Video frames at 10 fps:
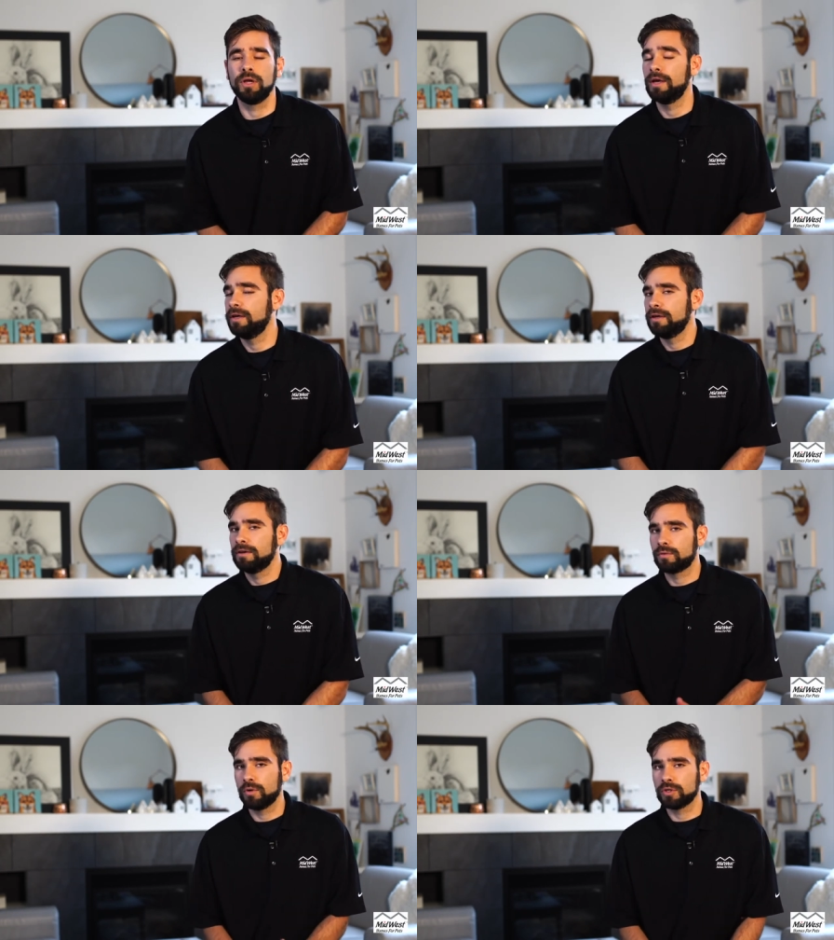
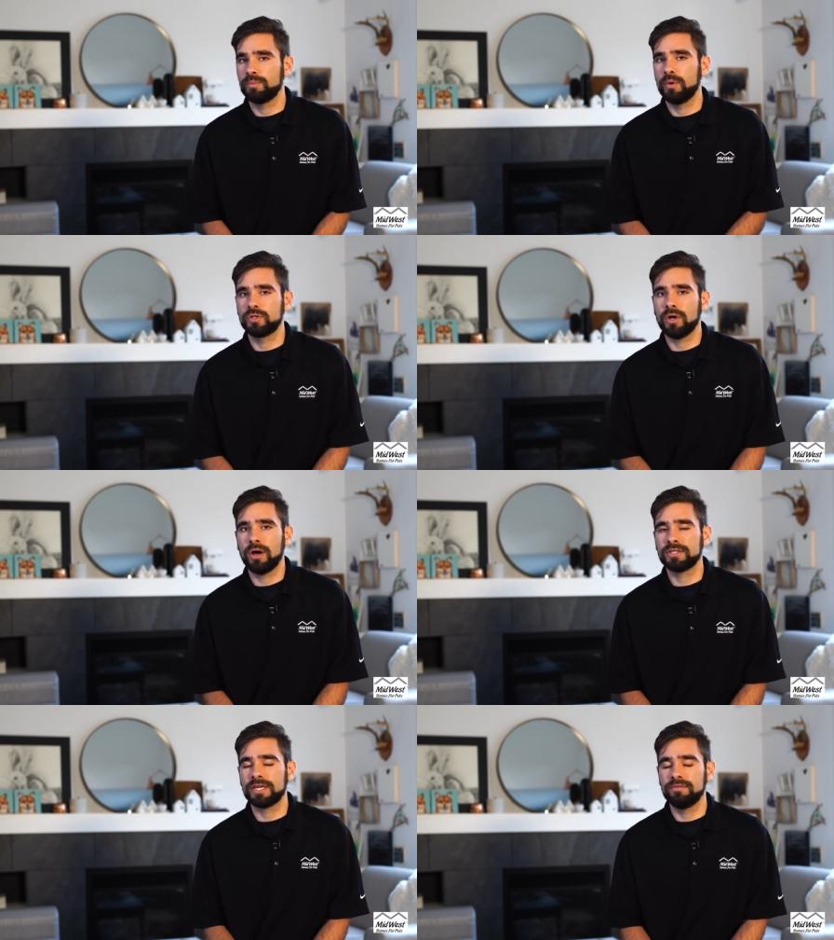Of course, most
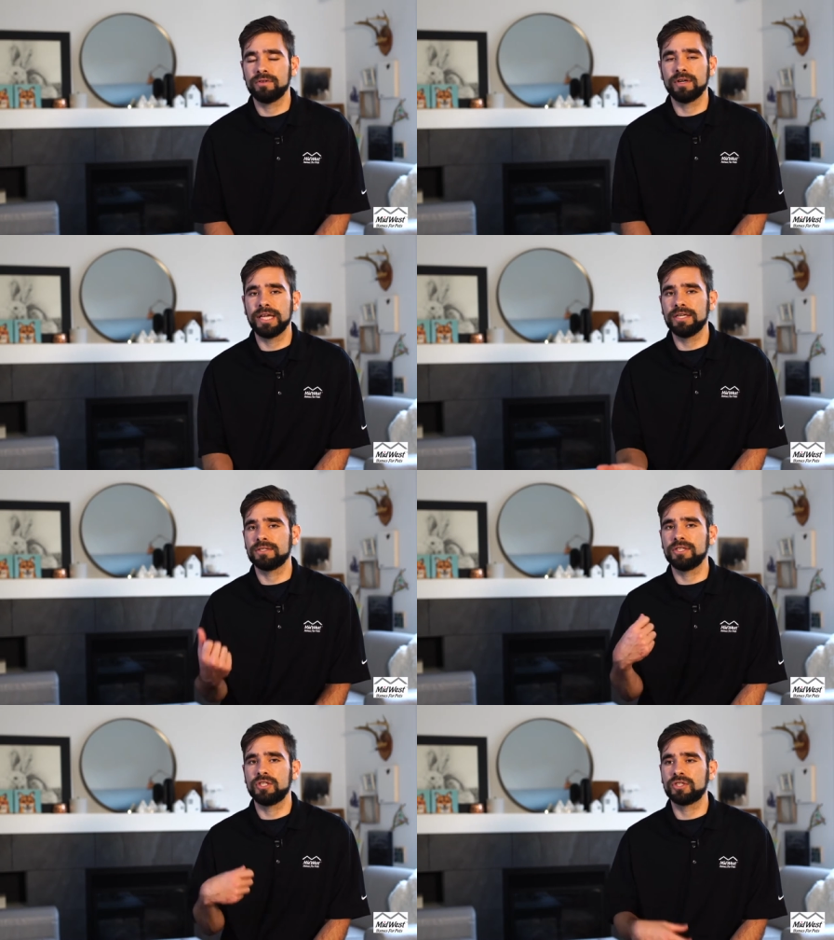dogs can very
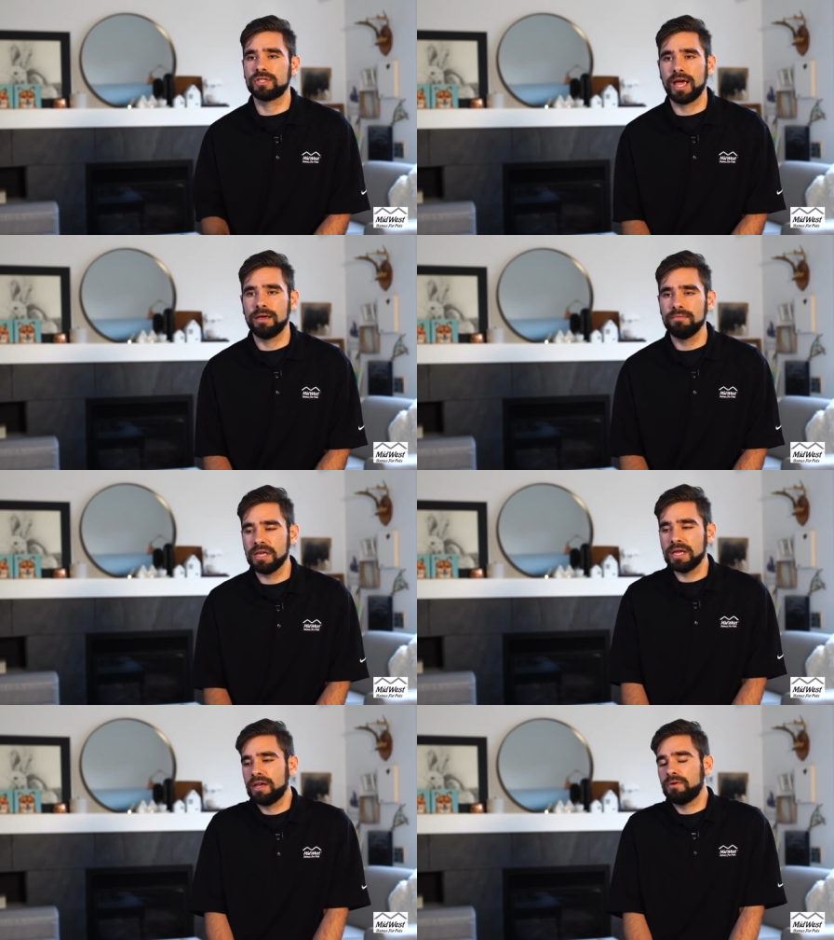easily just say, eh,
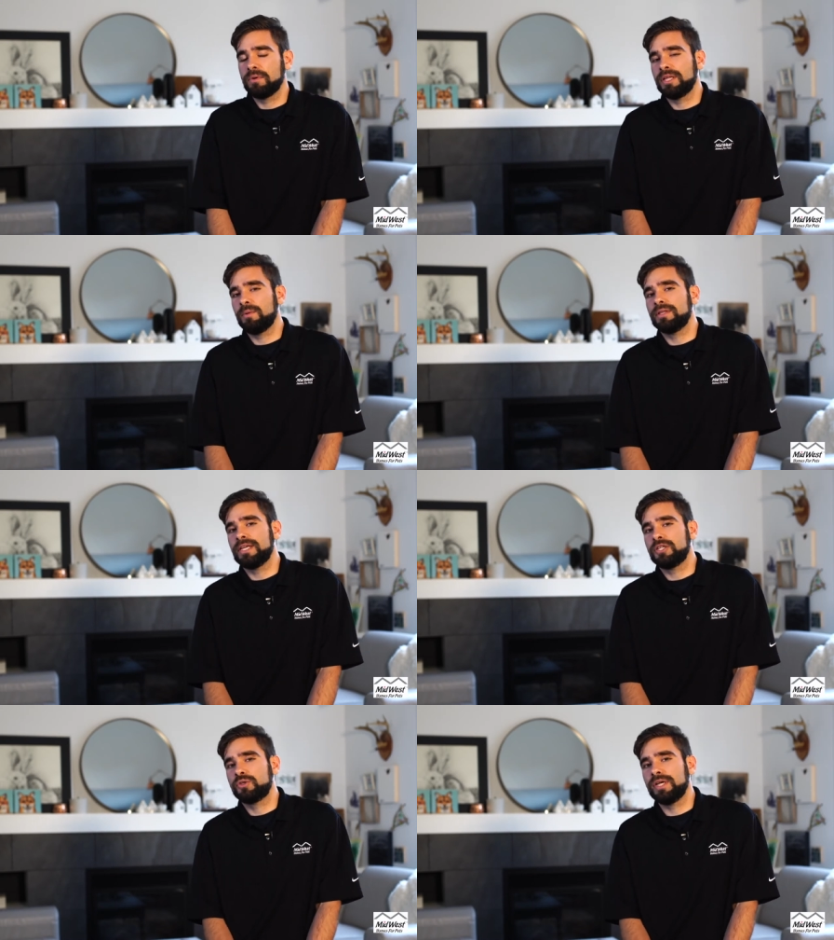I don't really want
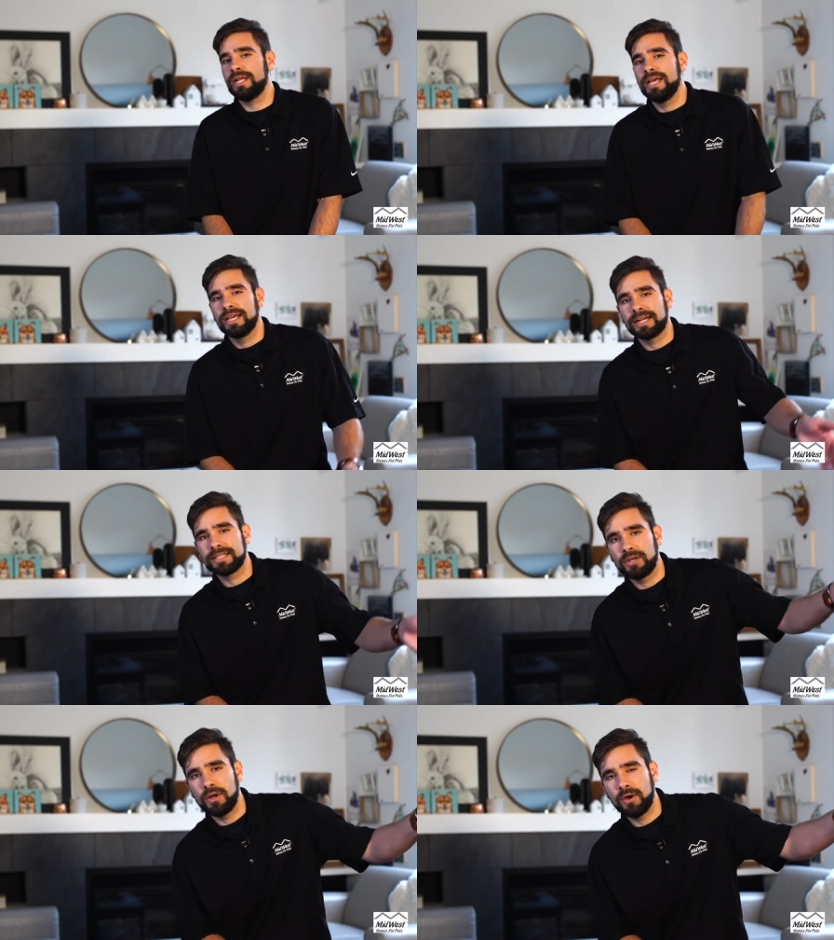that treat
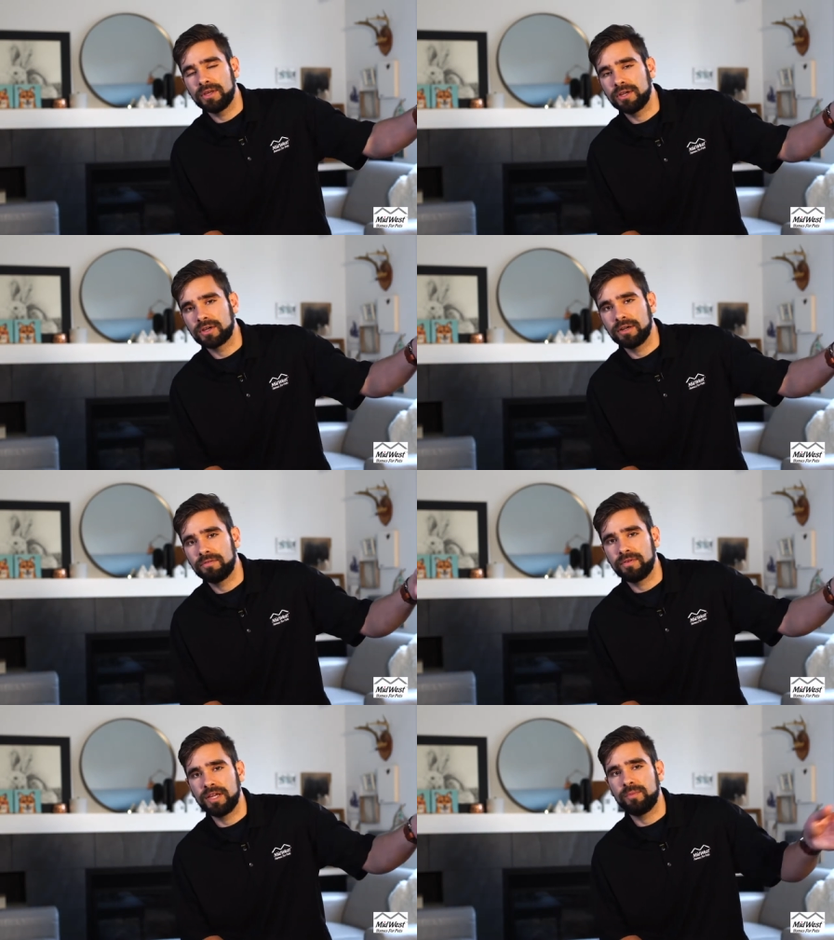because I know that you're gonna
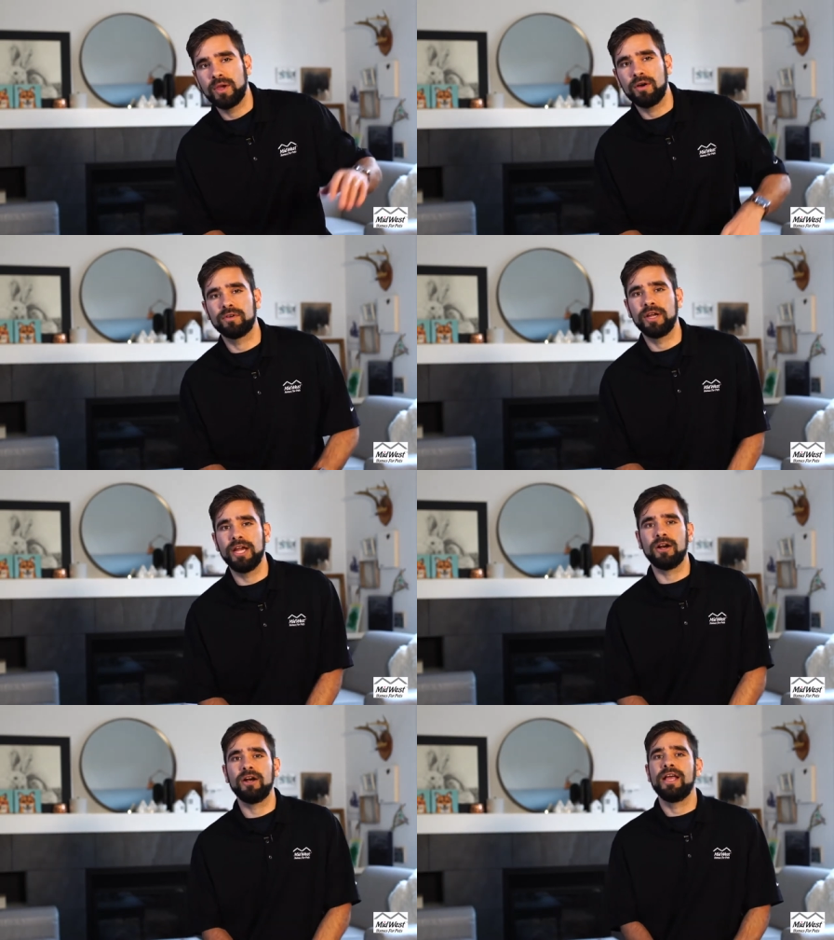feed me over
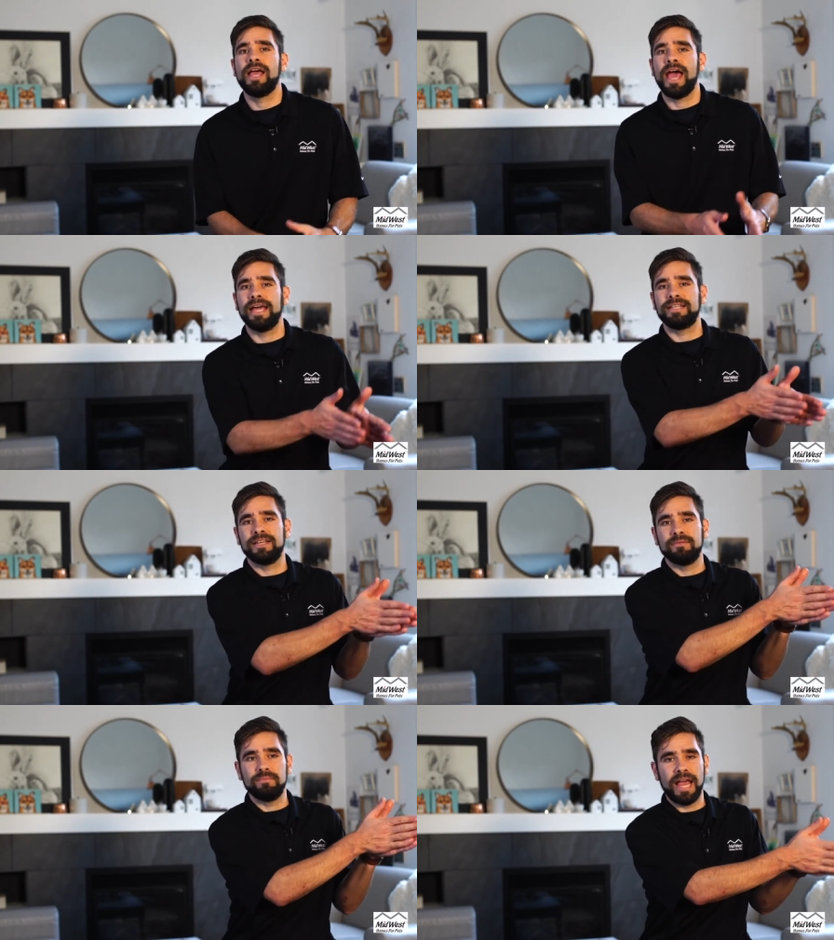here at
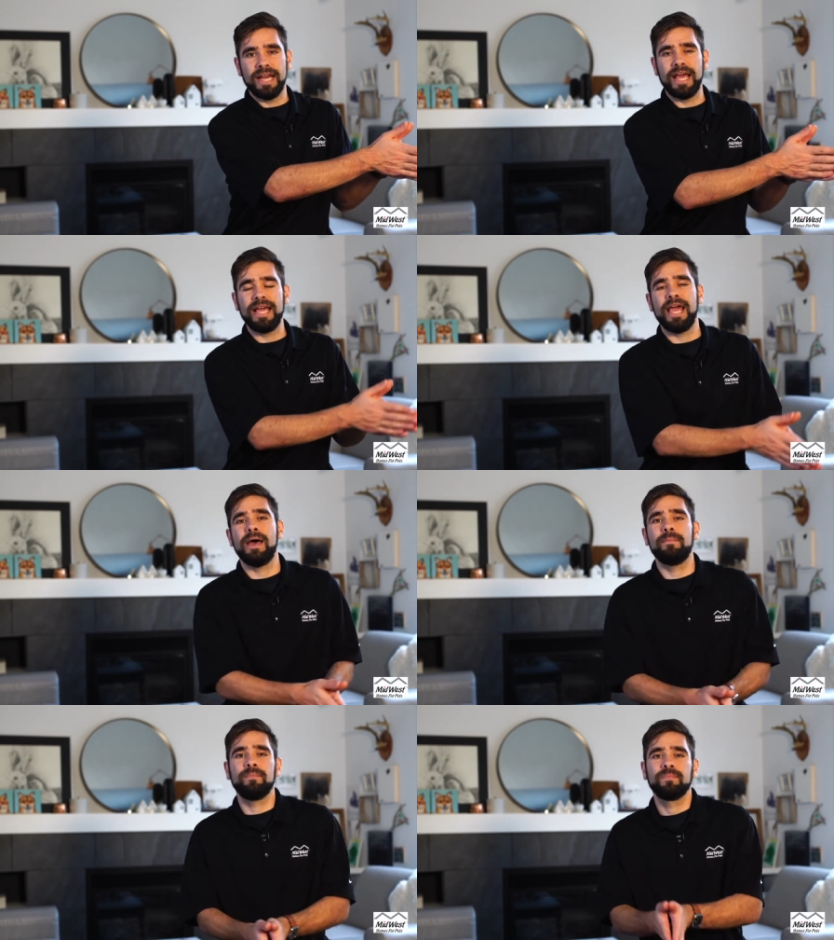8
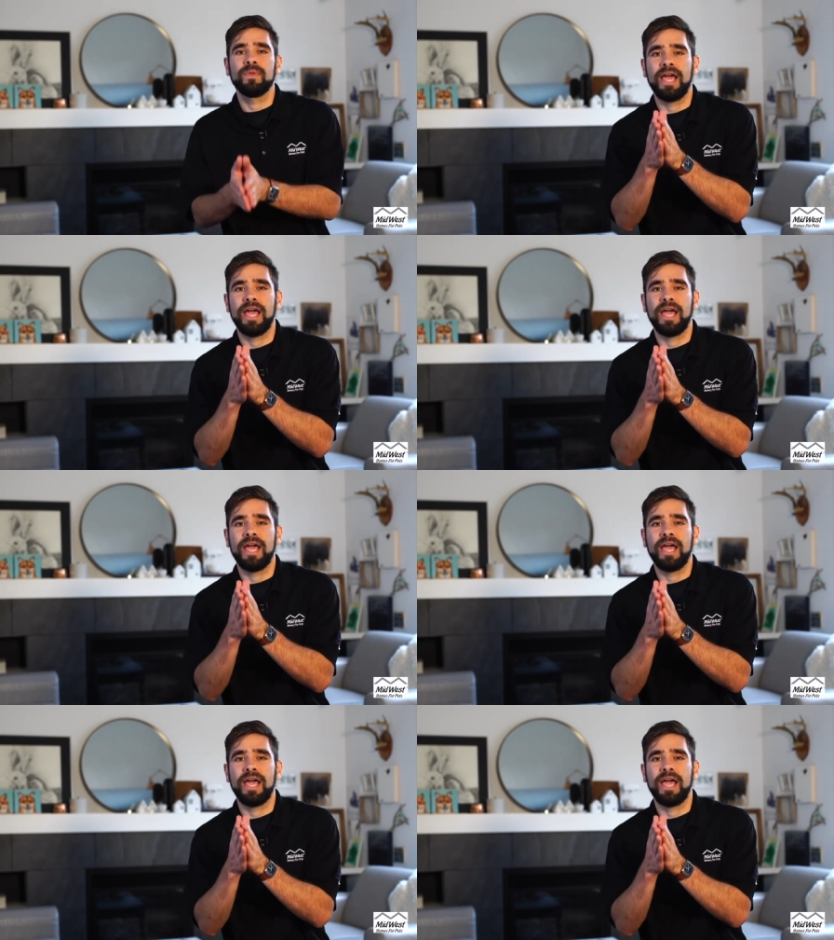a.m.